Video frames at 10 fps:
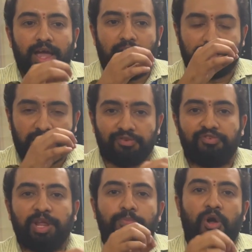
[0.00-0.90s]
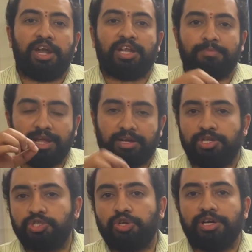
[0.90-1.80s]
At every point in my
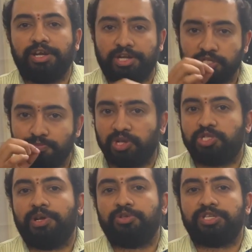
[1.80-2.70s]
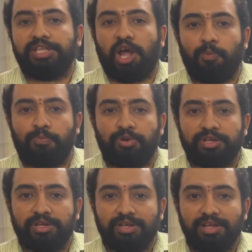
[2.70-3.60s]
controller, it is possible to see the output,
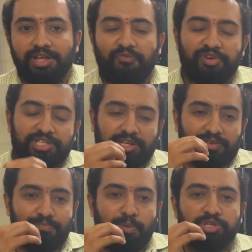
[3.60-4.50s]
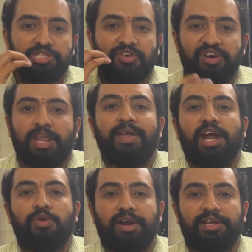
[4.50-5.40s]
which poses a very big
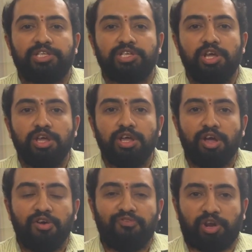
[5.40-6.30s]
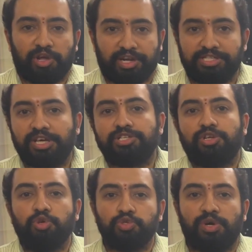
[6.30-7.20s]
advantage for a researcher
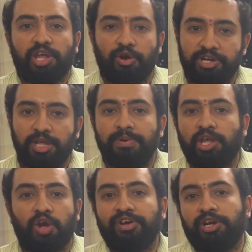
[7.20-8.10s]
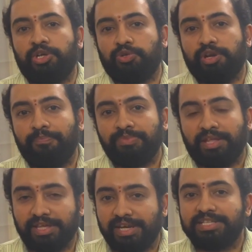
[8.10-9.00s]
who's working on debugging of a controller.
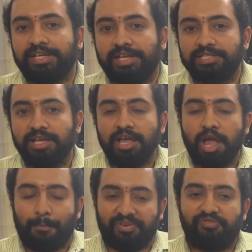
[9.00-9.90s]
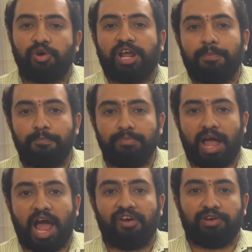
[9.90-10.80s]
The reason is, before I
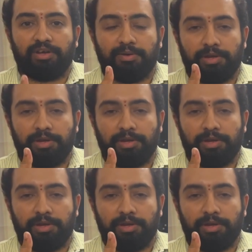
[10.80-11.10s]
have